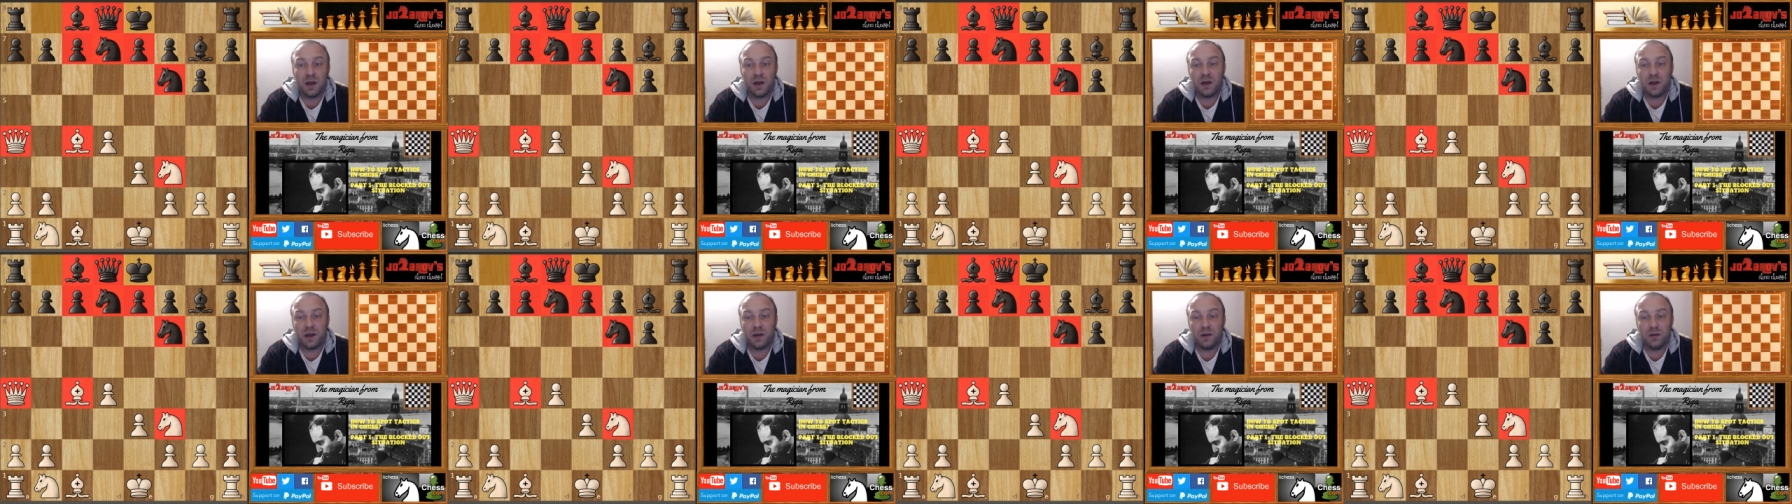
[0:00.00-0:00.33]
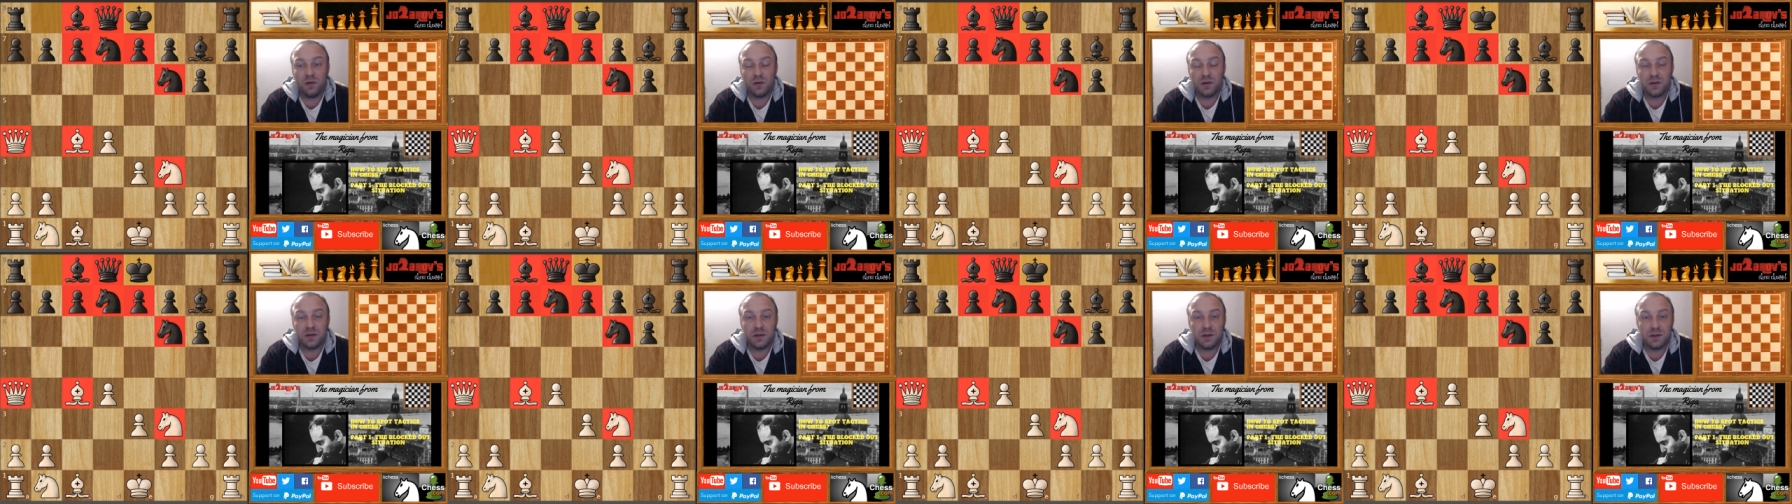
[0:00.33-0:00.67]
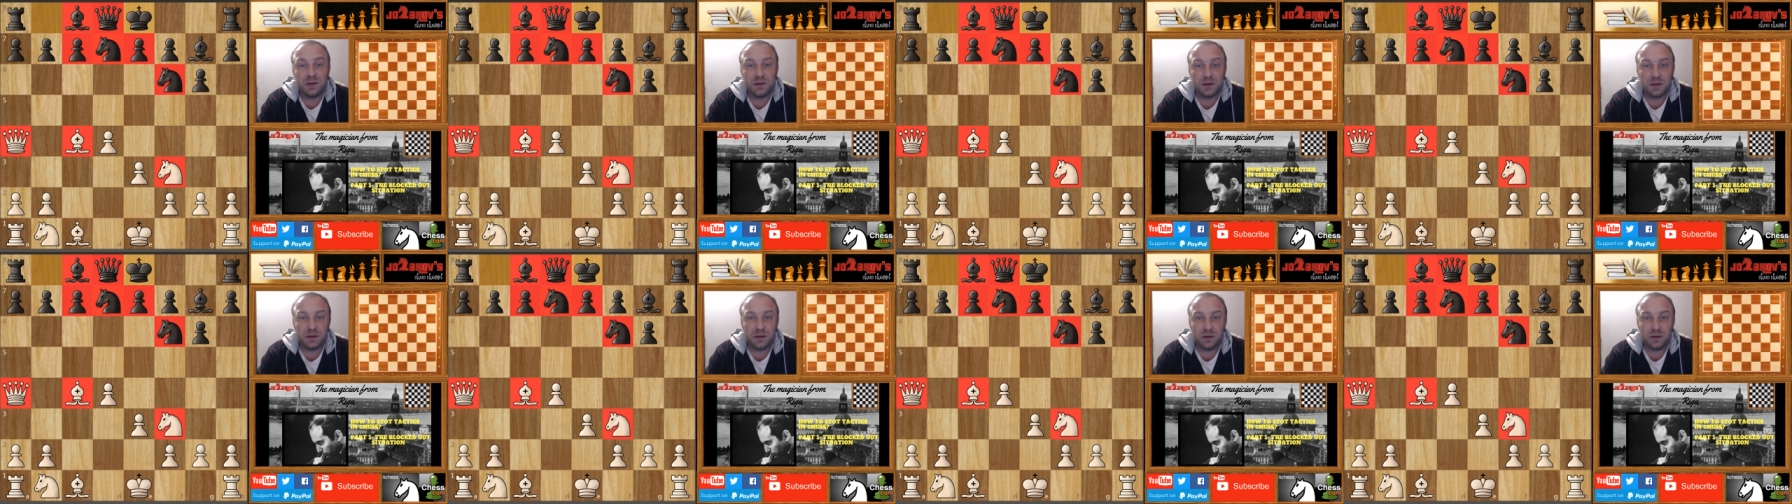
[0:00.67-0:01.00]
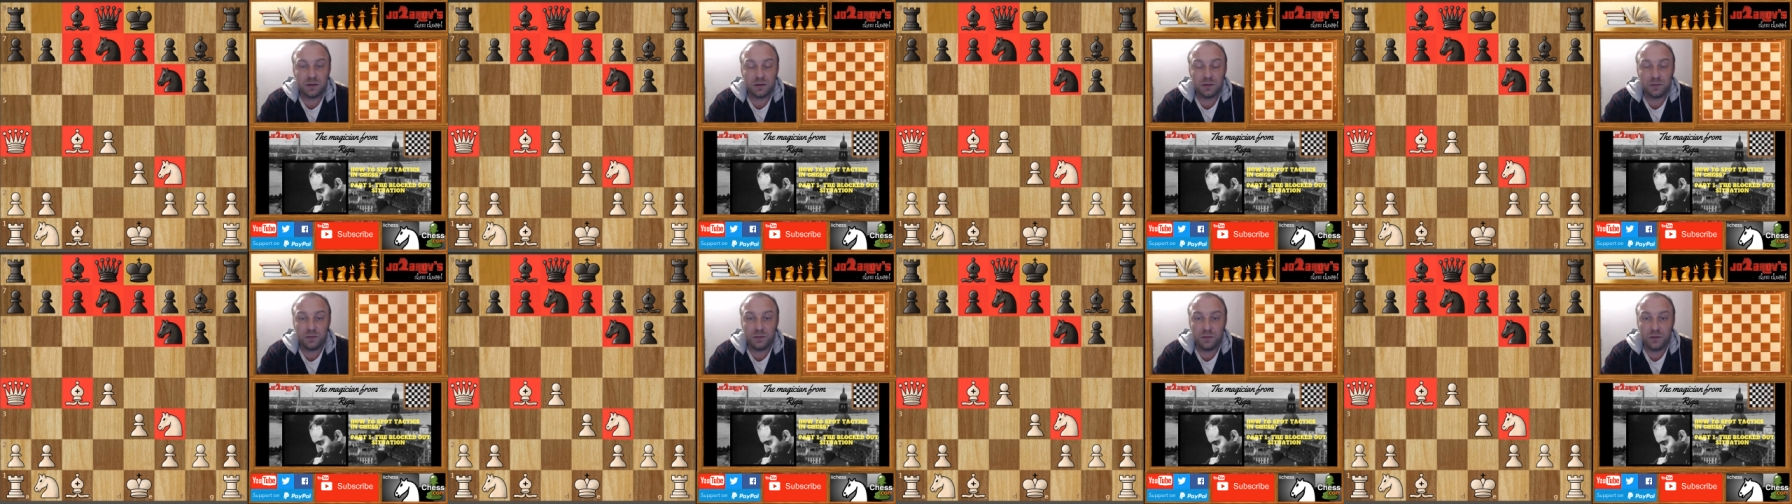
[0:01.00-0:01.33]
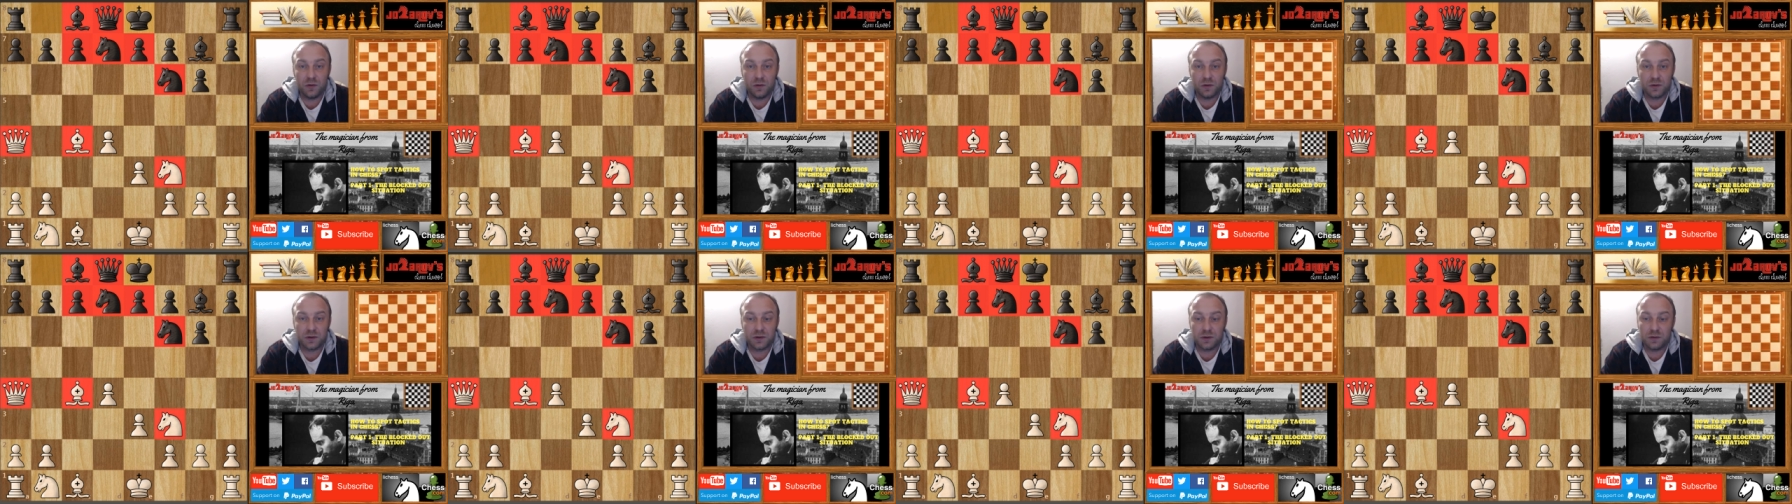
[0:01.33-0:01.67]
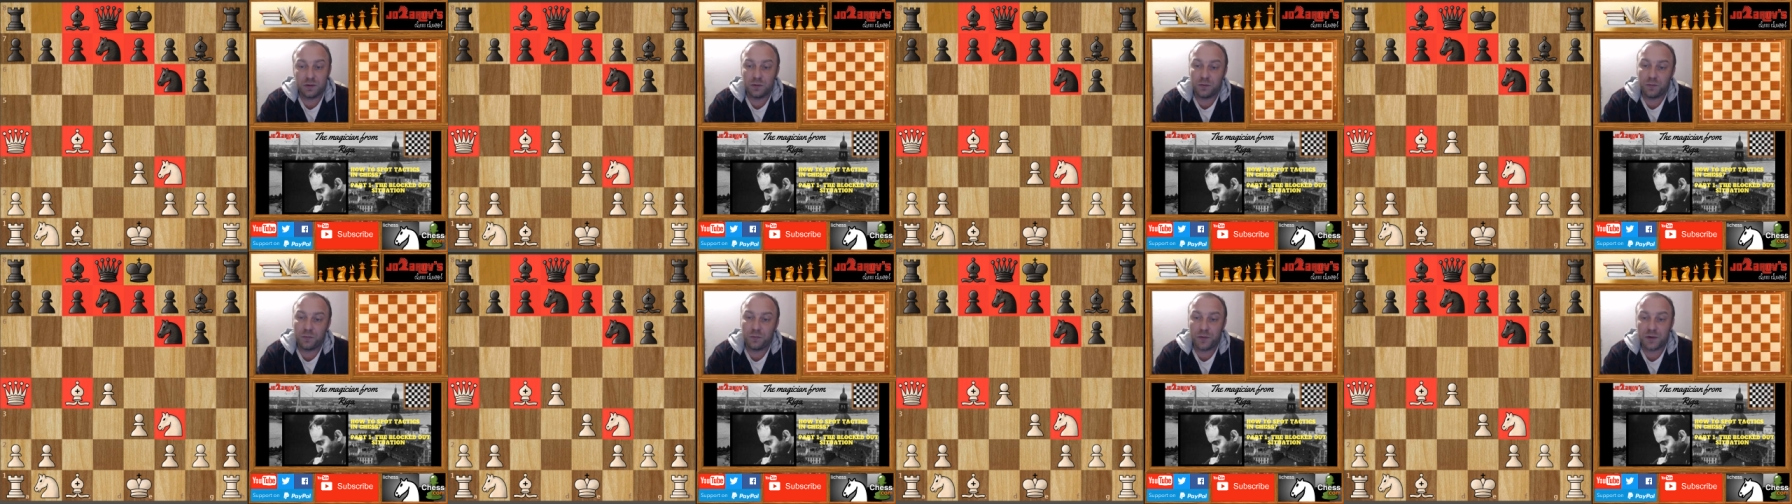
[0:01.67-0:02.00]
I used this used
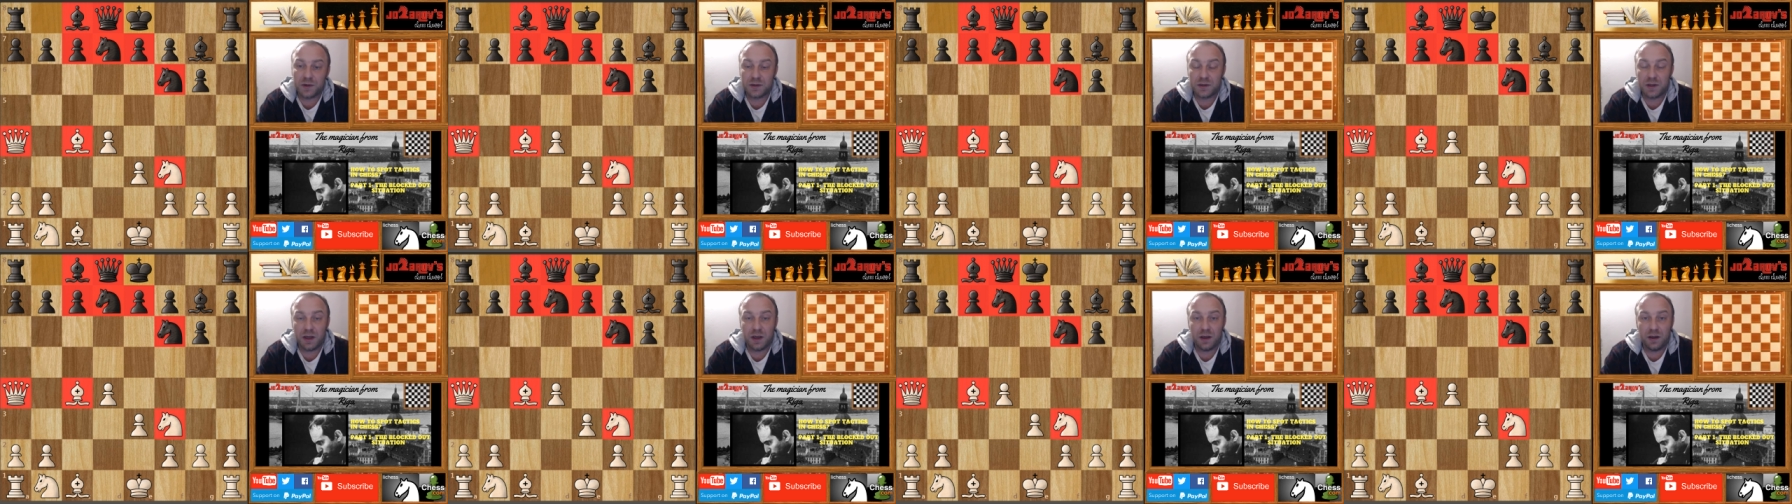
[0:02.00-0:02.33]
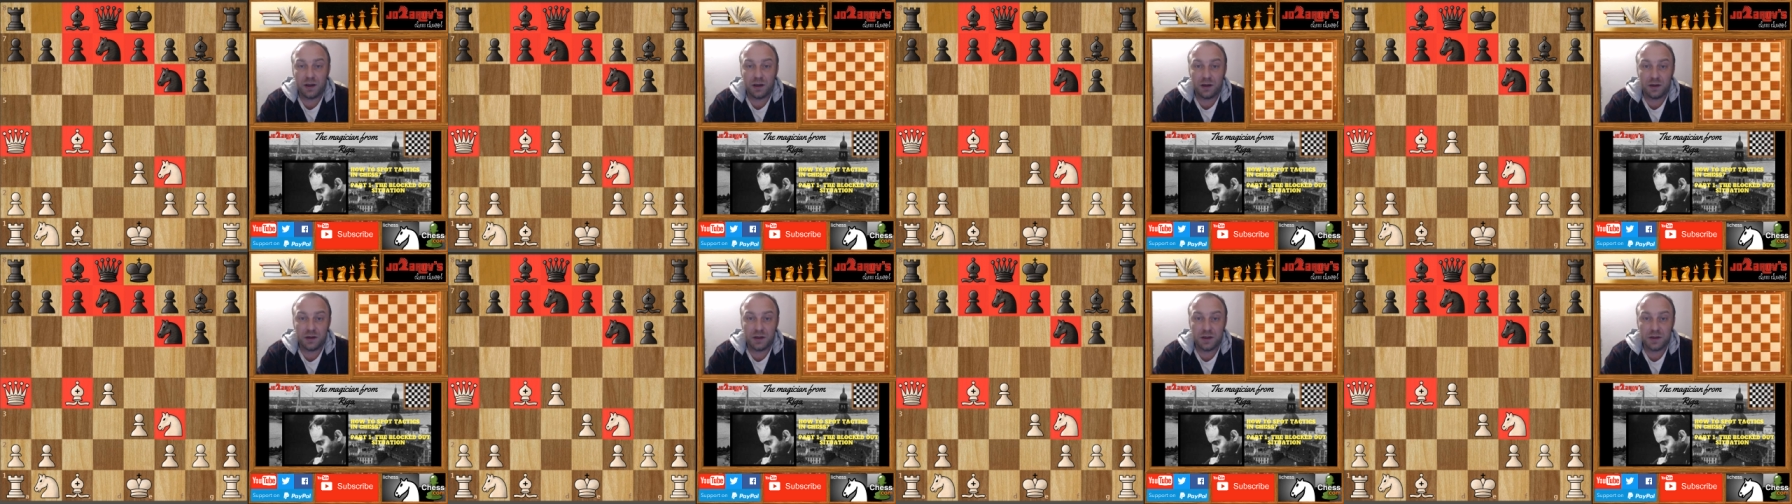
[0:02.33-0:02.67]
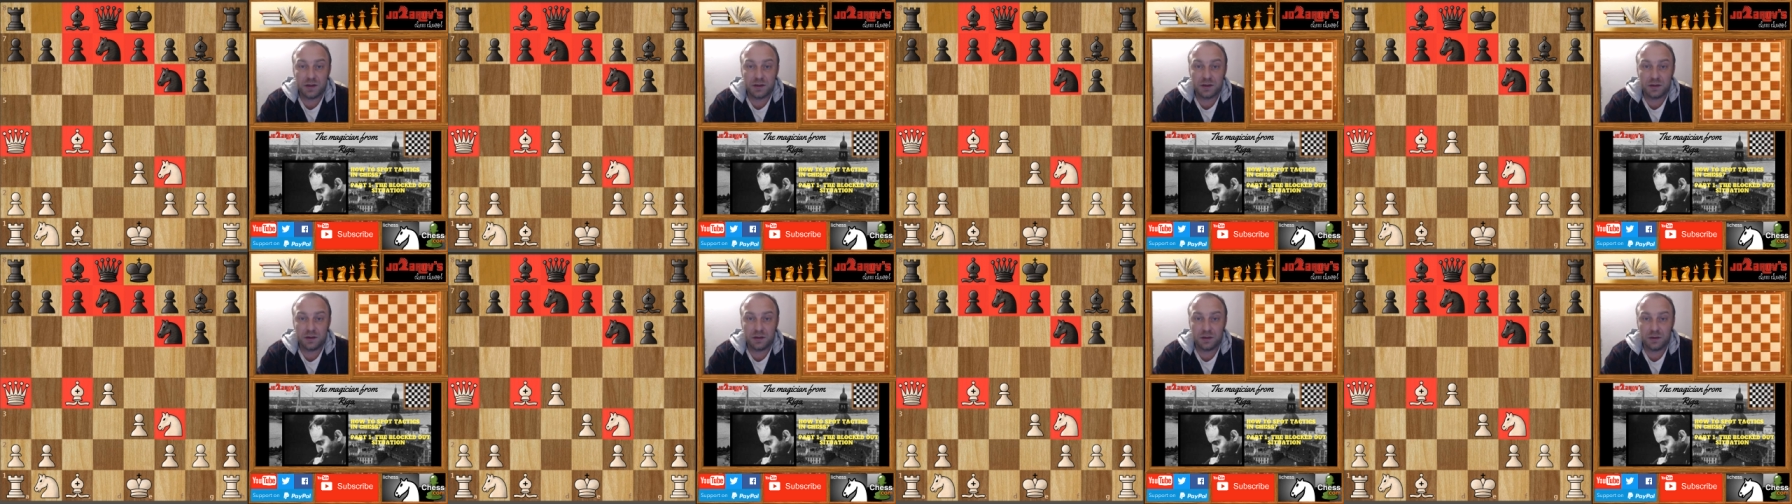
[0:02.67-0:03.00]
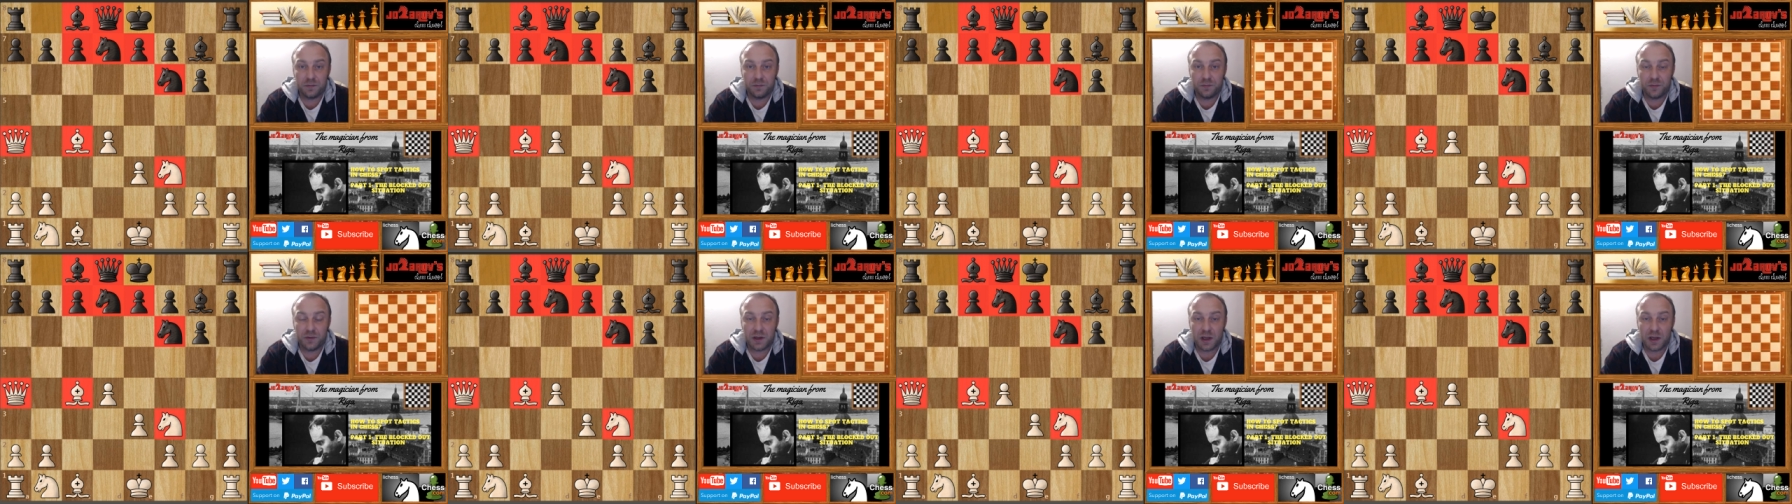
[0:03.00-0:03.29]
to say in these um,